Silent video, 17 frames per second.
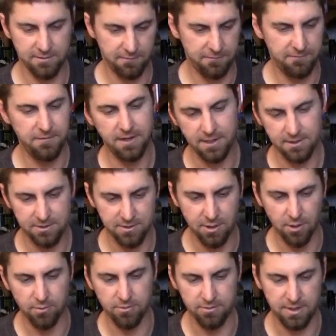figs,
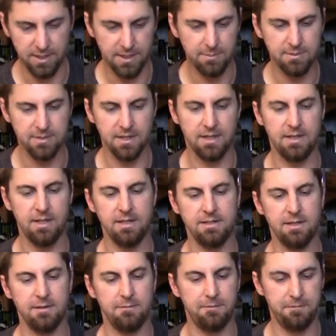cocoa nibs, and they
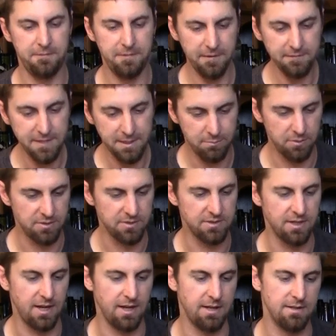did
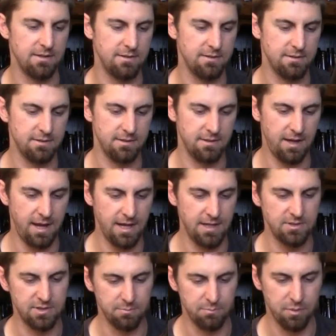50%
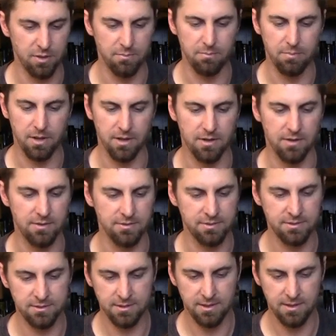aged in bourbon
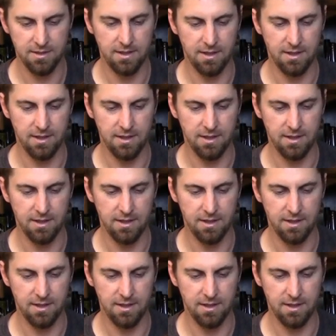barrels,